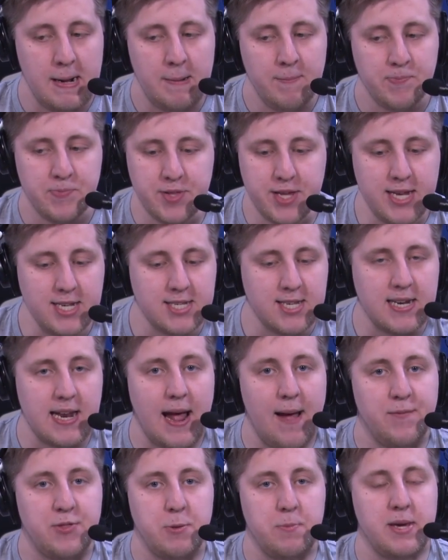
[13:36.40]
he's going to
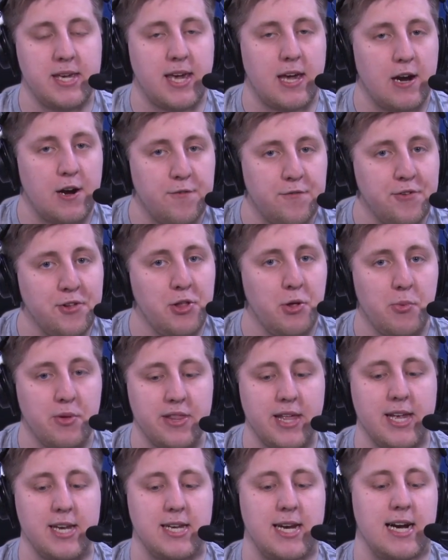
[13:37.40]
have to be careful when
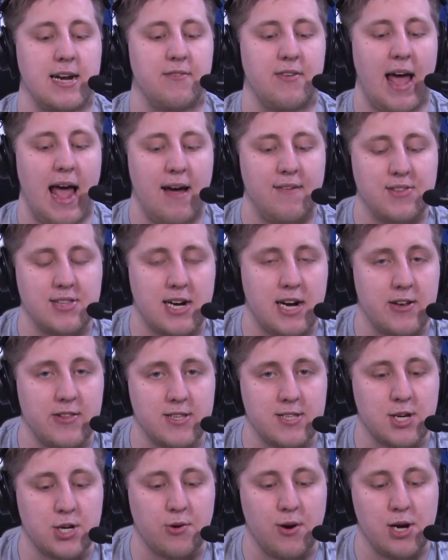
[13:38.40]
they kind of have a lot of this
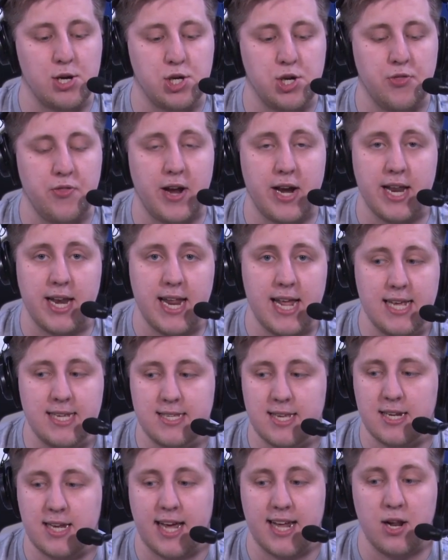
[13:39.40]
aggression that it
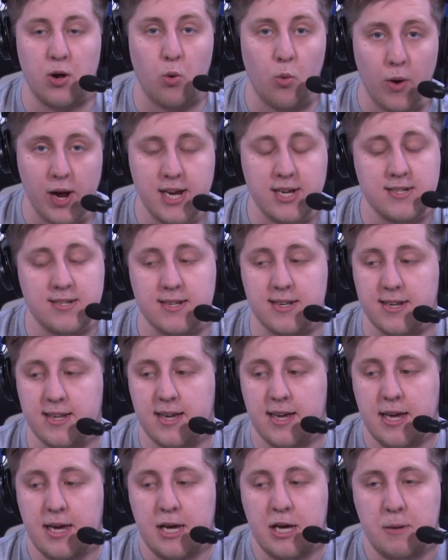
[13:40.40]
isn't kind of wasted
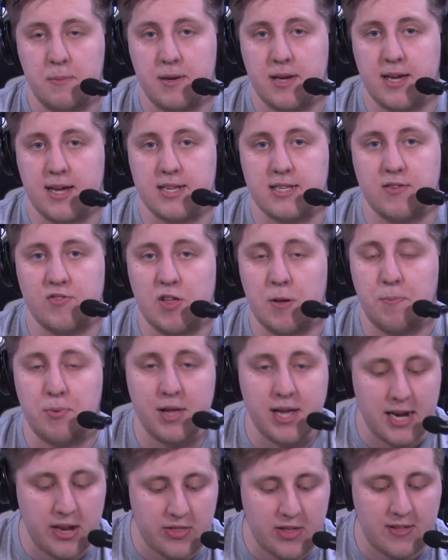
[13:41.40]
because if they play
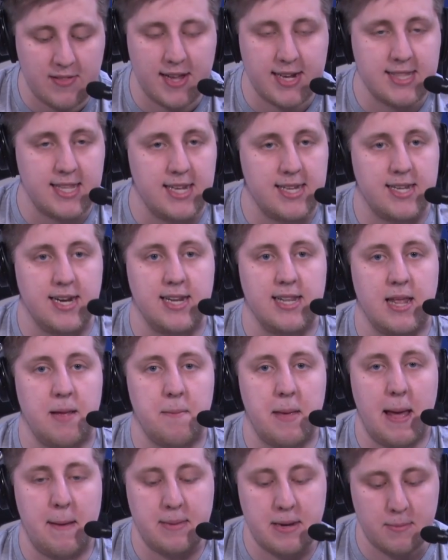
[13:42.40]
anything like they did at
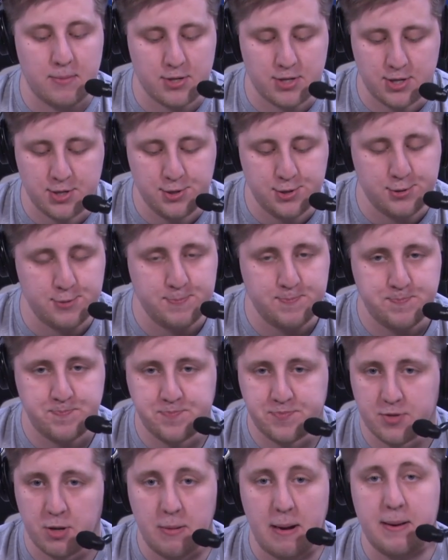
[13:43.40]
map number two,
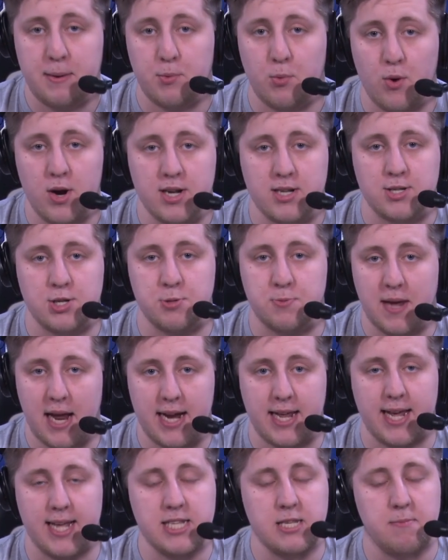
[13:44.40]
or map number one, excuse me,
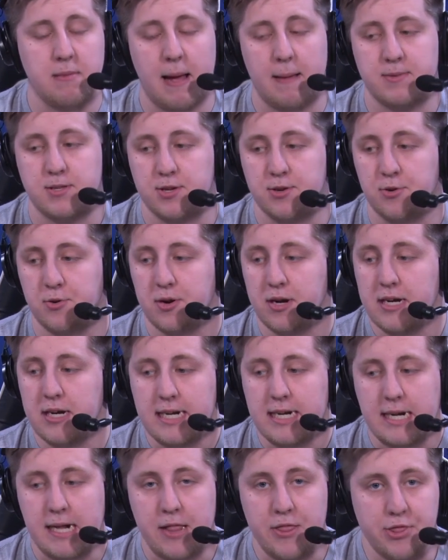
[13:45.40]
heading into map two,
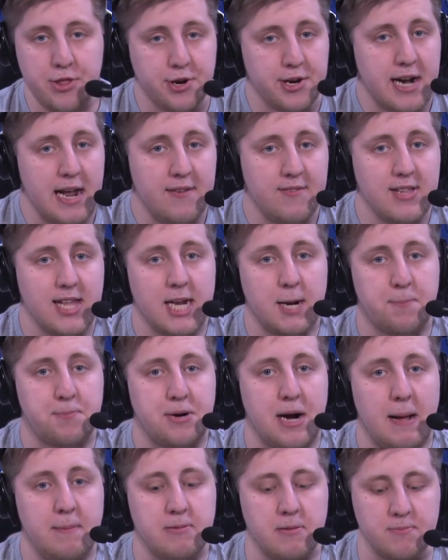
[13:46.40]
they're going to have a lot of
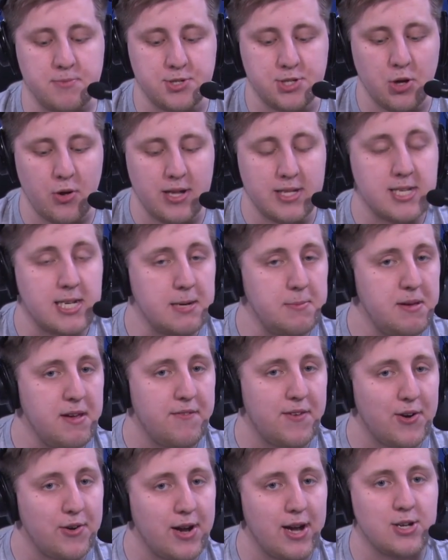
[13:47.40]
problems. So it's going to be a
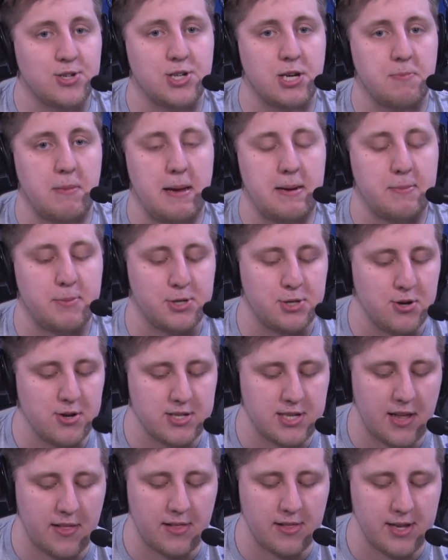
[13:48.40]
very interesting mat number two, to
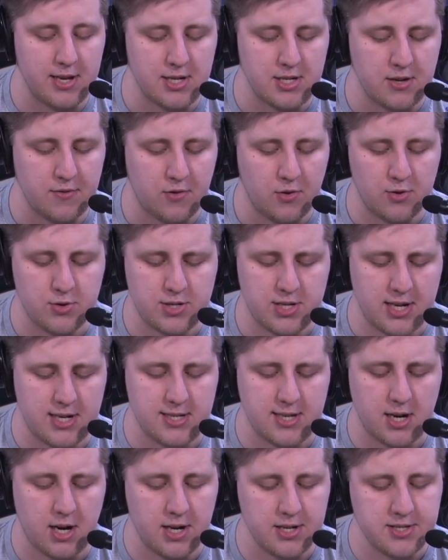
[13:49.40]
say the least. Of course, like I
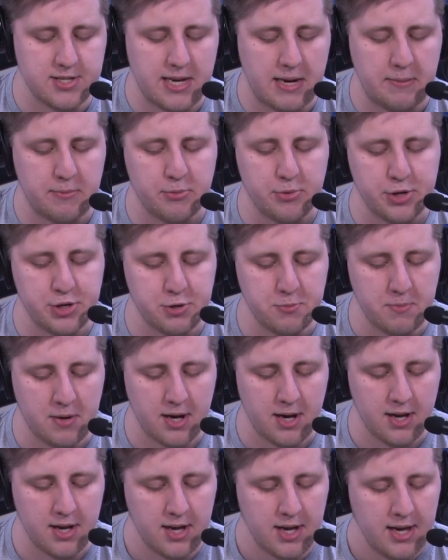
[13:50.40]
said, on St. Marie du
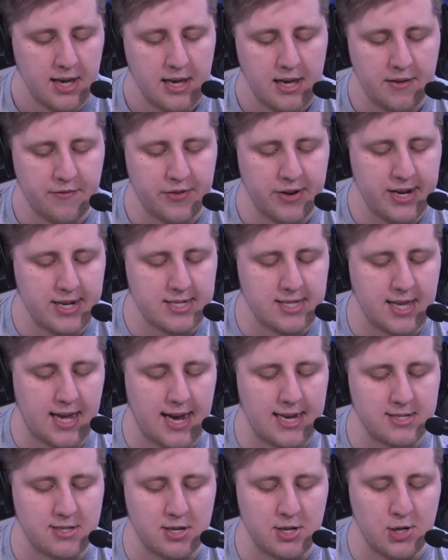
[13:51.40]
Mont, if it is the
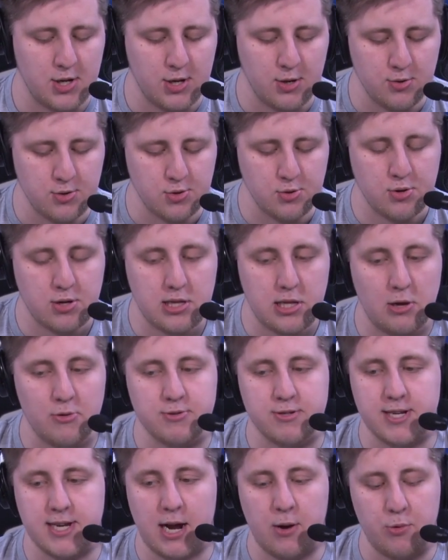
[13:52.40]
guys on you who do close
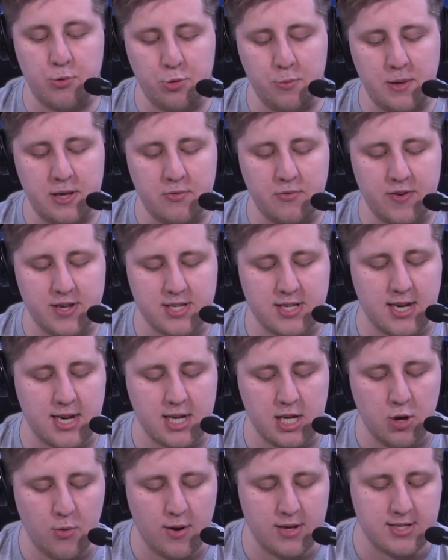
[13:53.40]
it out, we will be visiting
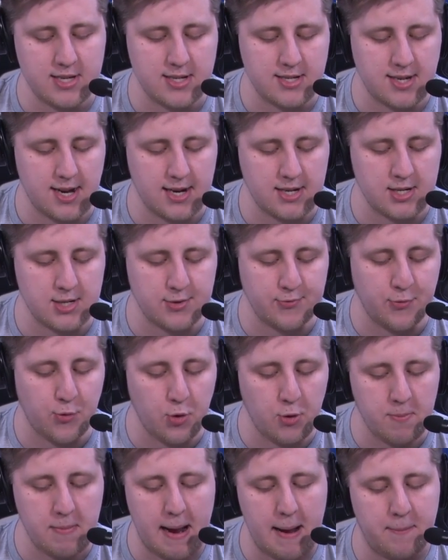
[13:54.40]
USS Texas for
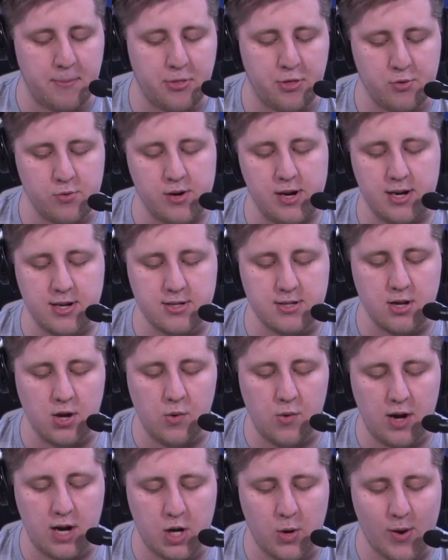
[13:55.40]
map three. So,
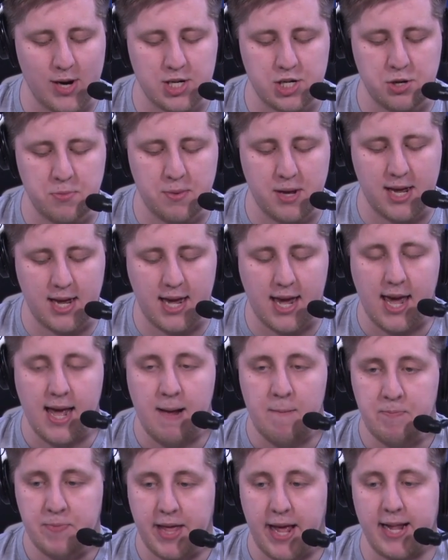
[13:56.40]
uh, question being,
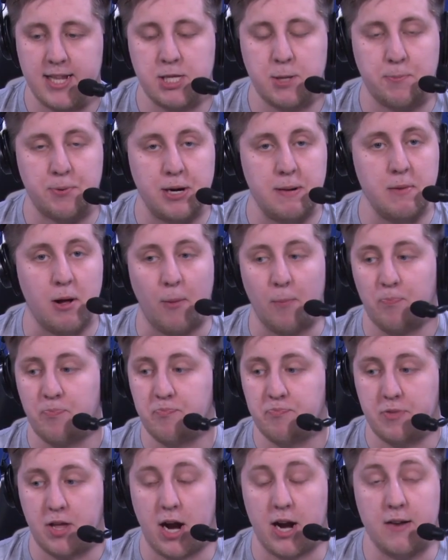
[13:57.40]
can SupreMoe
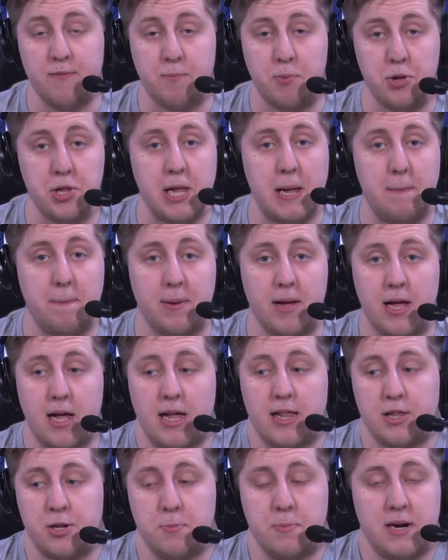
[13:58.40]
kind of pull up a, a,
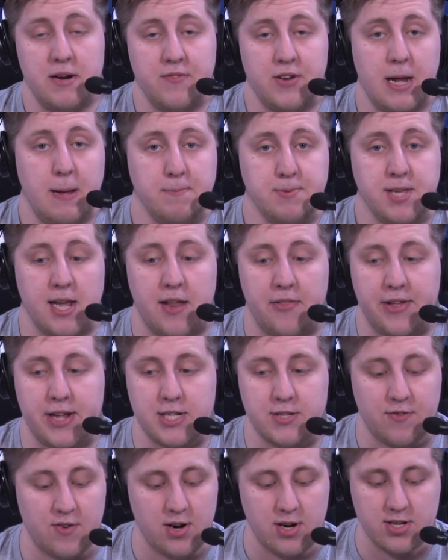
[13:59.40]
little bit of an upset. I think it's
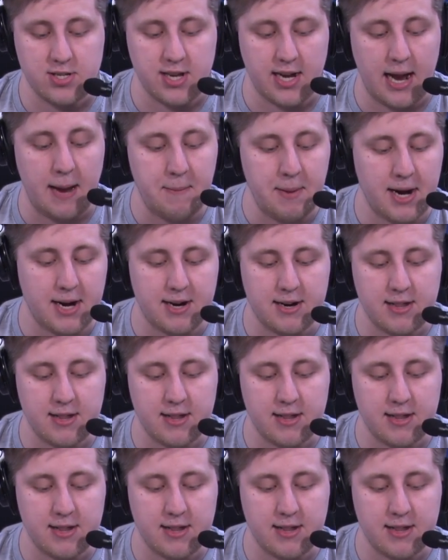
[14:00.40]
fair to say. I'm not going to